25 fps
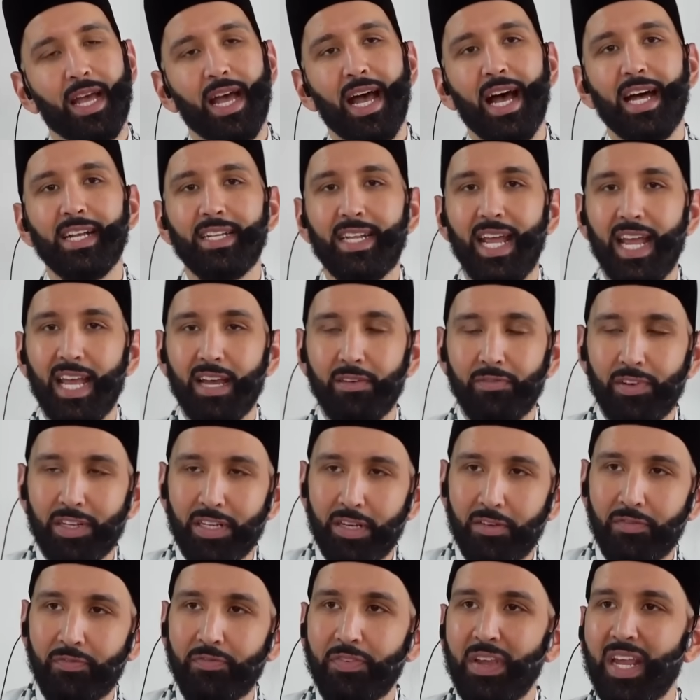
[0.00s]
A day of a
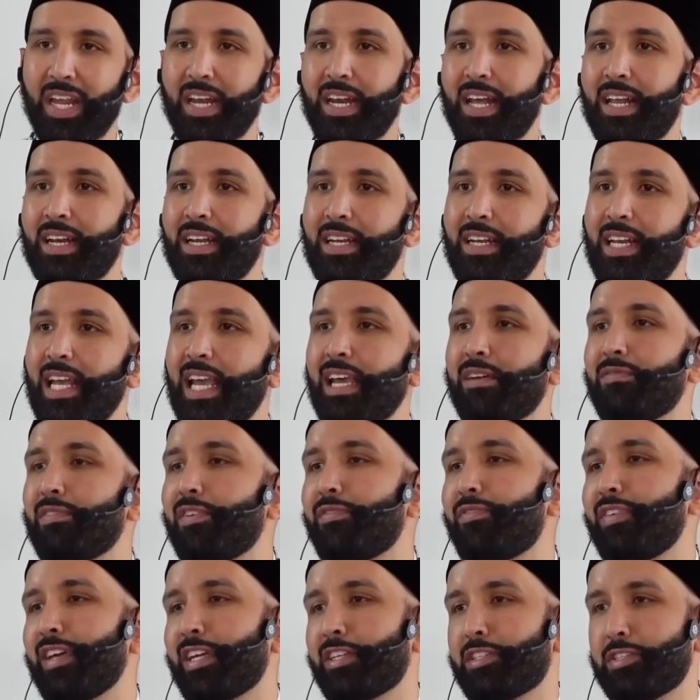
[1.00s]
defeat and a day of a
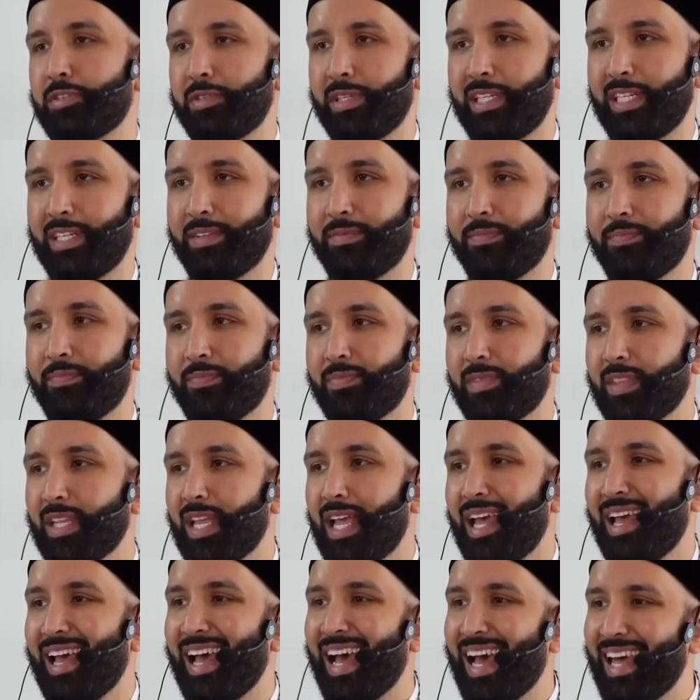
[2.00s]
victory.
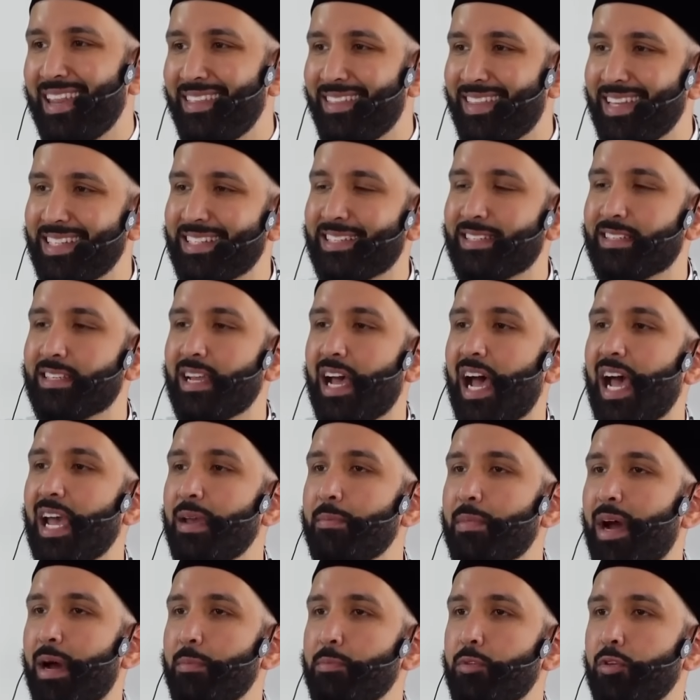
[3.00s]
And this
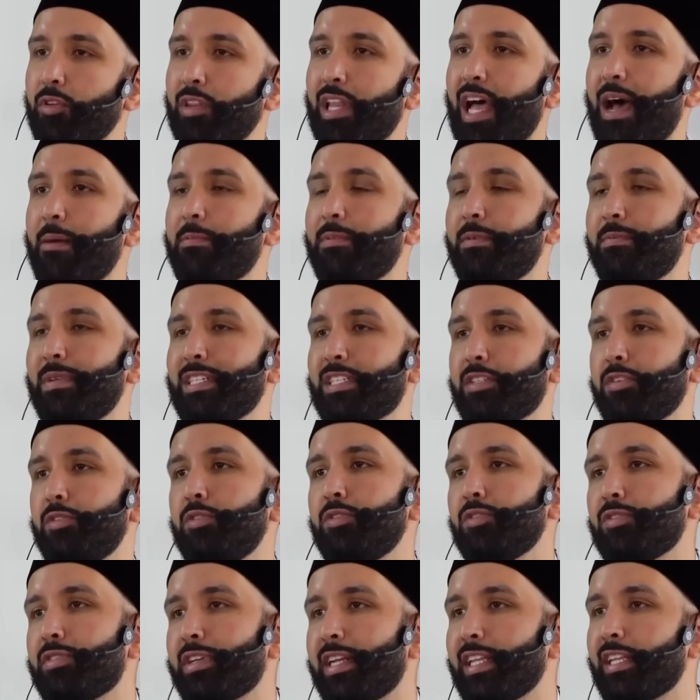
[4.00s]
time, Abdullah ibn
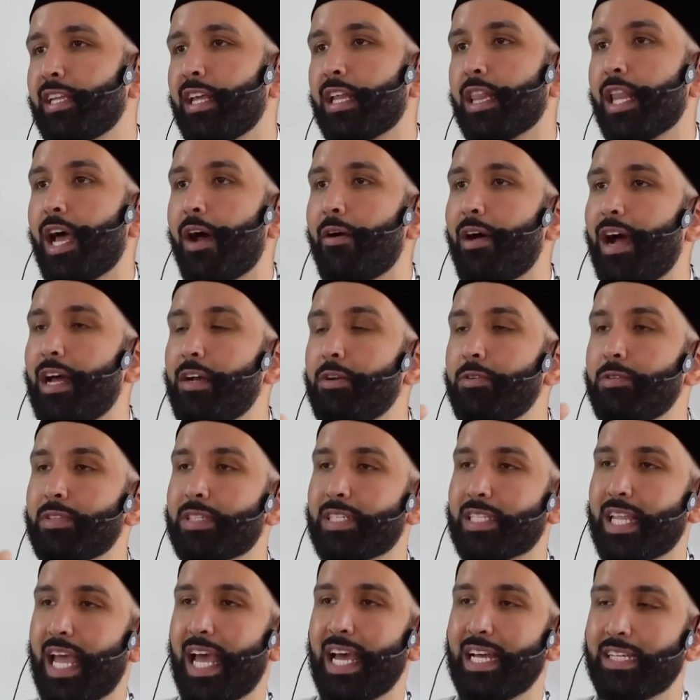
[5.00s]
Mas'ud radiallahu anhu
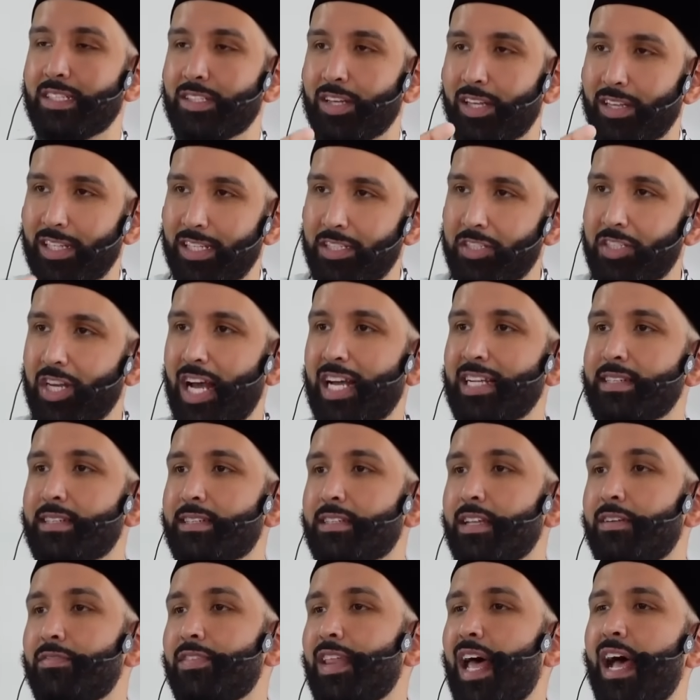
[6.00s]
stands on the
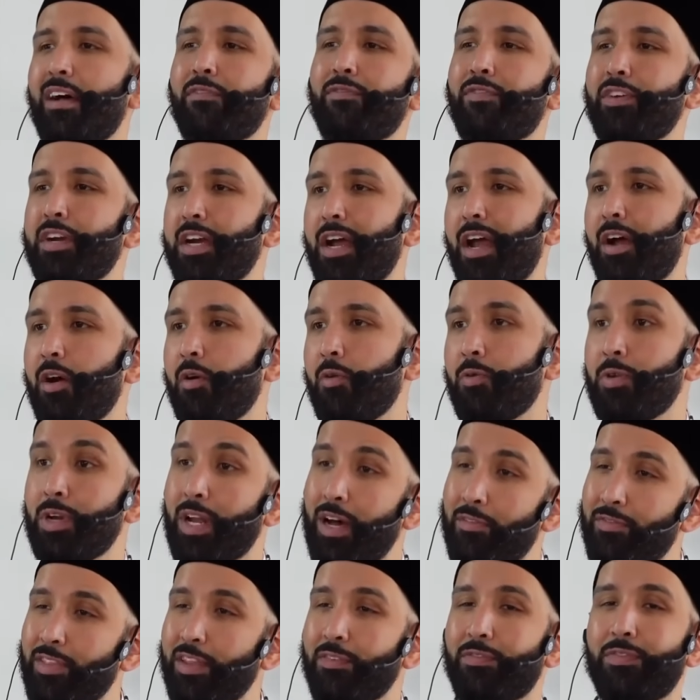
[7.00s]
chest of that Fir'aun,
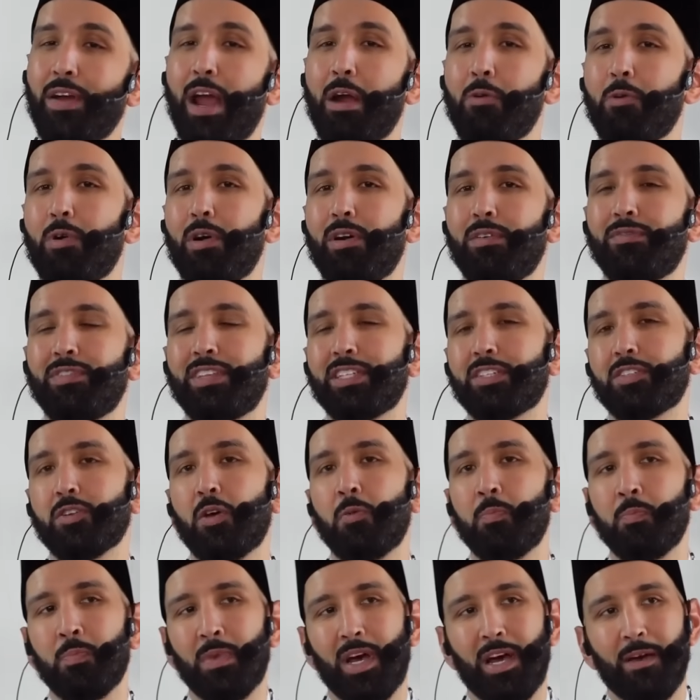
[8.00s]
of the Pharaoh of this
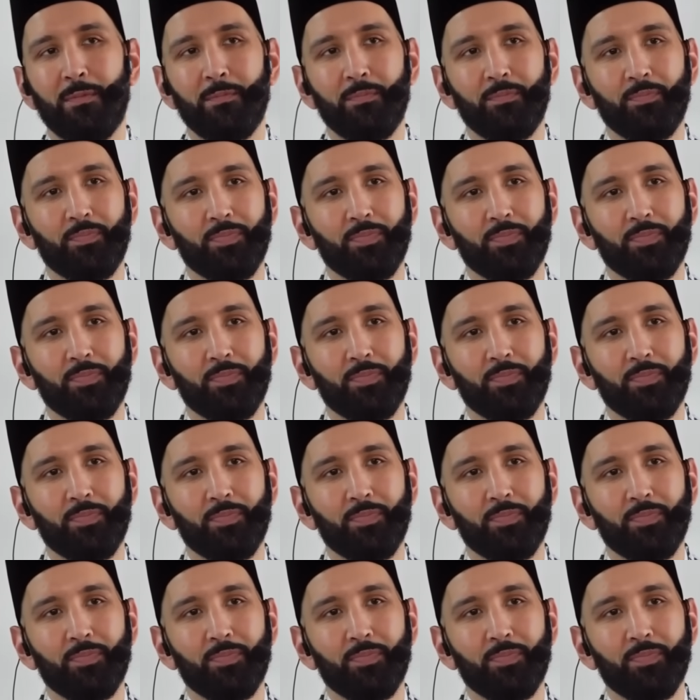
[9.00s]
ummah.